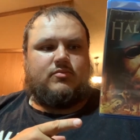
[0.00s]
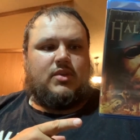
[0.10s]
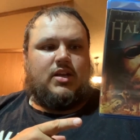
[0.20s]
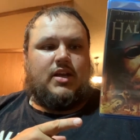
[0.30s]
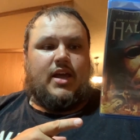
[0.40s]

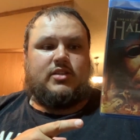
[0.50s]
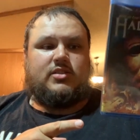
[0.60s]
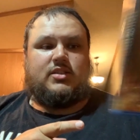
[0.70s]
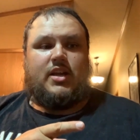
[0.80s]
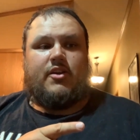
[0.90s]
uh, has the
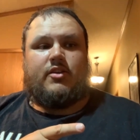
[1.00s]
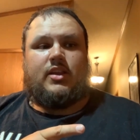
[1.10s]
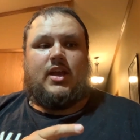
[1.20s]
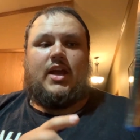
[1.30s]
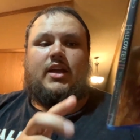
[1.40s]
Terror in
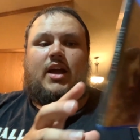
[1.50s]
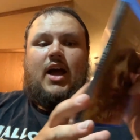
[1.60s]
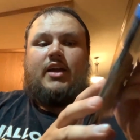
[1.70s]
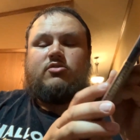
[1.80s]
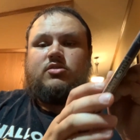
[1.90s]
the
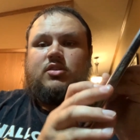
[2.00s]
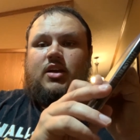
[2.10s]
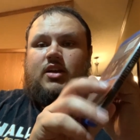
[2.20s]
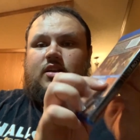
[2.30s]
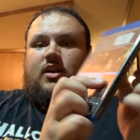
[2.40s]
Aisles
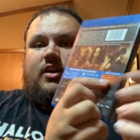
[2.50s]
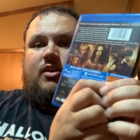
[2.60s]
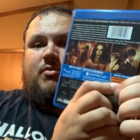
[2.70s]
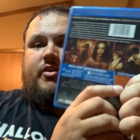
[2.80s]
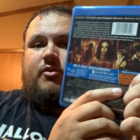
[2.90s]
uh,
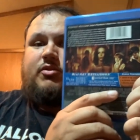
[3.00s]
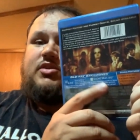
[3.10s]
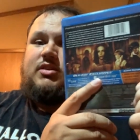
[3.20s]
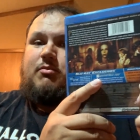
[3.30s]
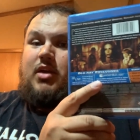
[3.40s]
documentary, which
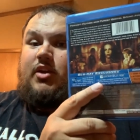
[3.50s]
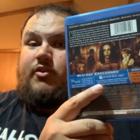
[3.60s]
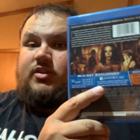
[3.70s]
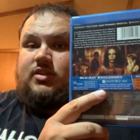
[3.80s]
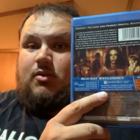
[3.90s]
is the main
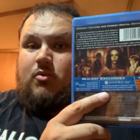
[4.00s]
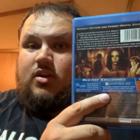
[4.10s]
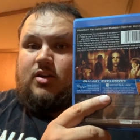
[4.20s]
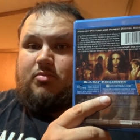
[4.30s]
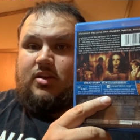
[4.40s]
reason I
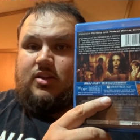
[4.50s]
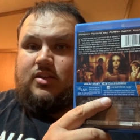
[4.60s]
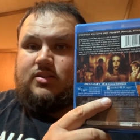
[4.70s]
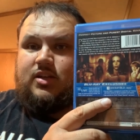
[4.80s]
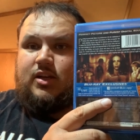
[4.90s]
wanted to pick
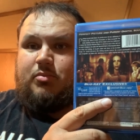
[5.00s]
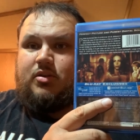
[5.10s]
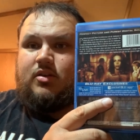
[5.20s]
this up